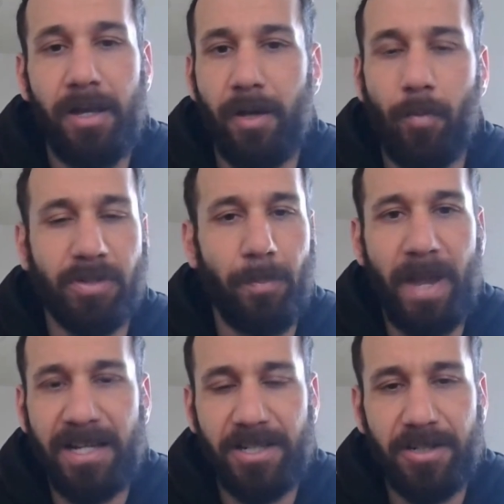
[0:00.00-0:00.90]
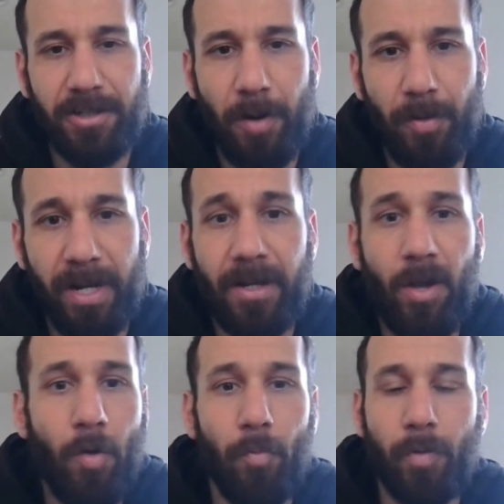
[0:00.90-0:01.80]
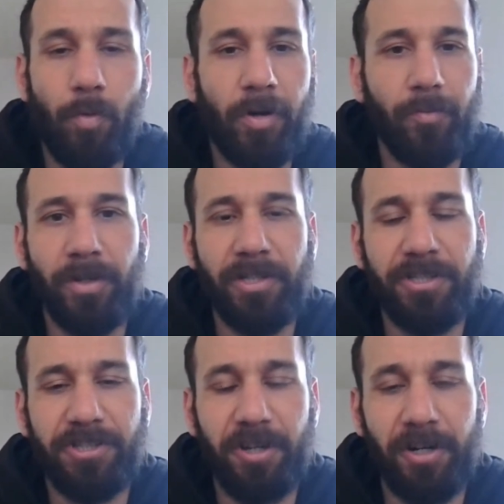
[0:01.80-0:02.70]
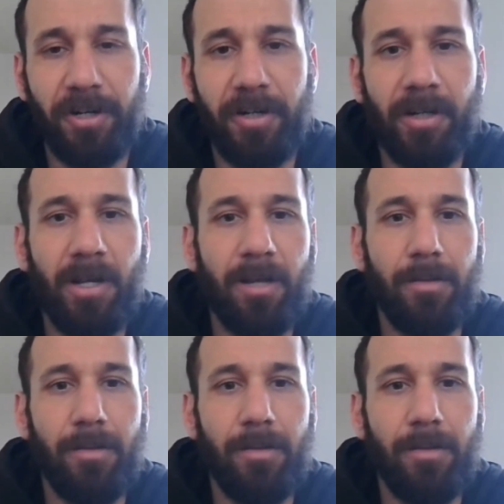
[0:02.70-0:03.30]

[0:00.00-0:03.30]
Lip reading: You know, with the bases loaded, we weren't really sure,